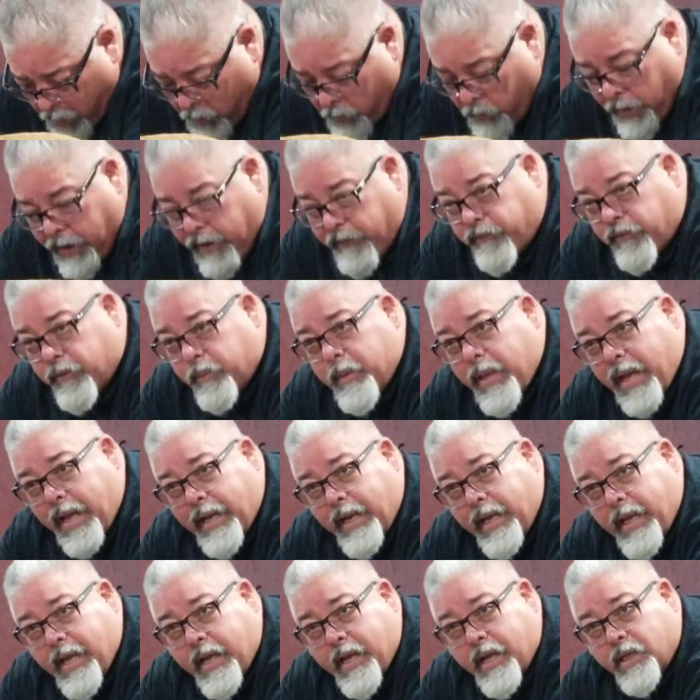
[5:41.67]
away from that
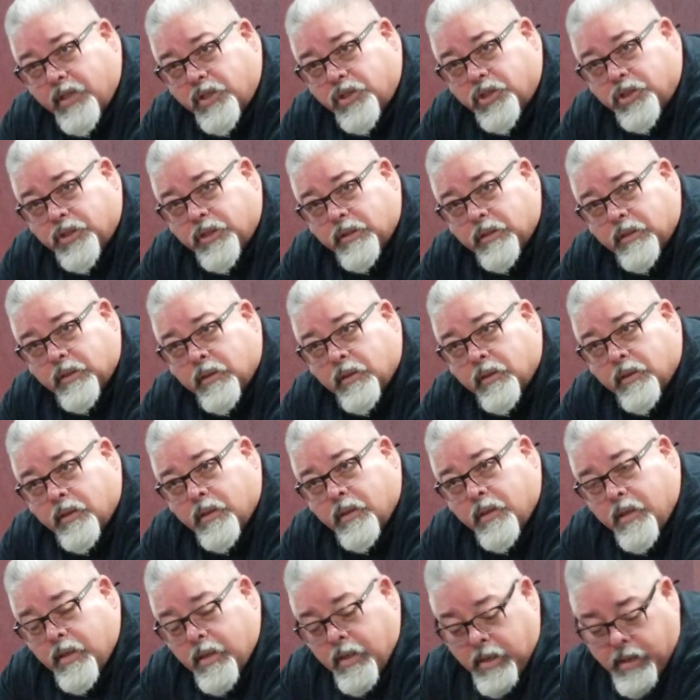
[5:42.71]
edge.
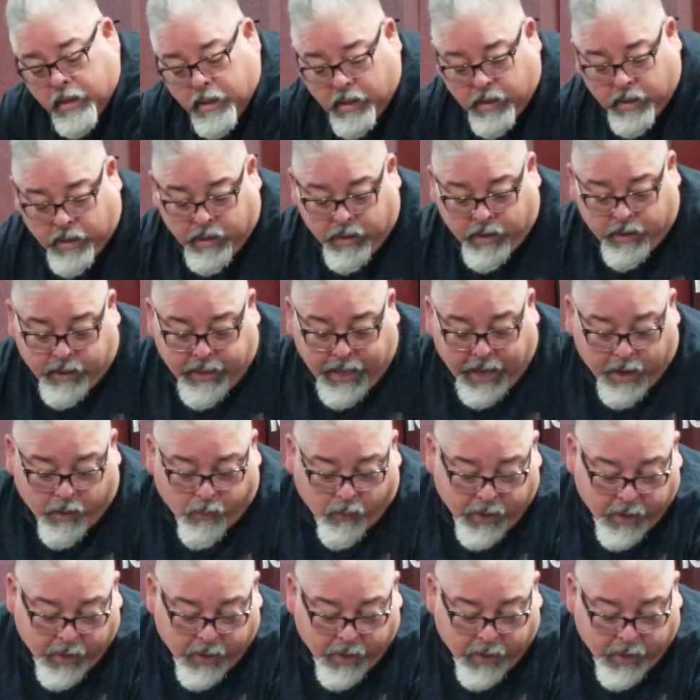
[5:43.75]
That